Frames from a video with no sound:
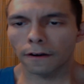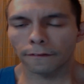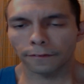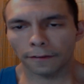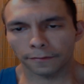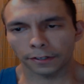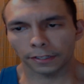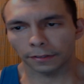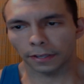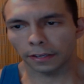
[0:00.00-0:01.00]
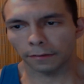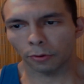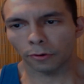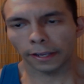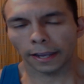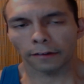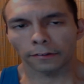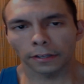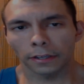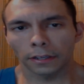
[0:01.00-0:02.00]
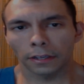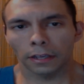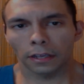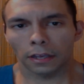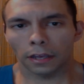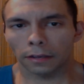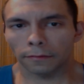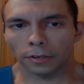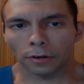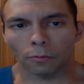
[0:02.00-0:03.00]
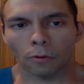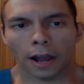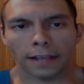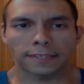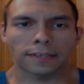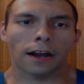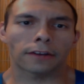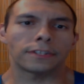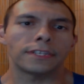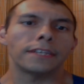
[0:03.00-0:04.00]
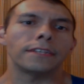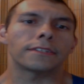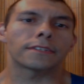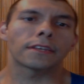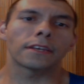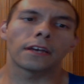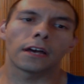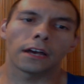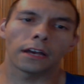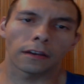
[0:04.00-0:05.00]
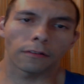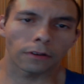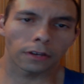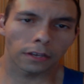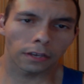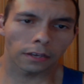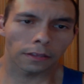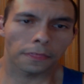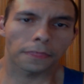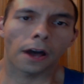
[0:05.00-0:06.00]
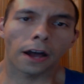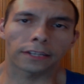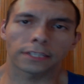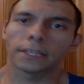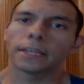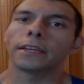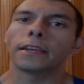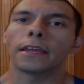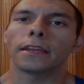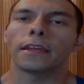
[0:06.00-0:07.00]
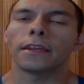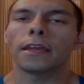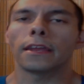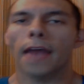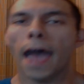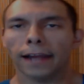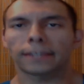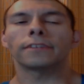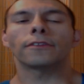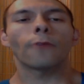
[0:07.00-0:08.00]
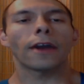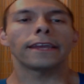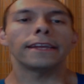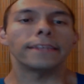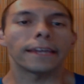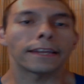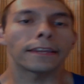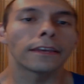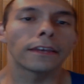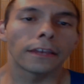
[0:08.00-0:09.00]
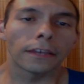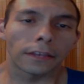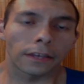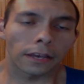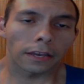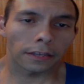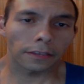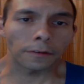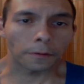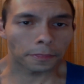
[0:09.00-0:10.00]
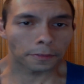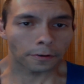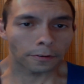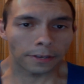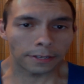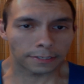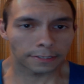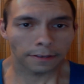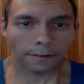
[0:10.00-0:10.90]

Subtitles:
effort in pointing out why Socrates thought and acted the way he did, through his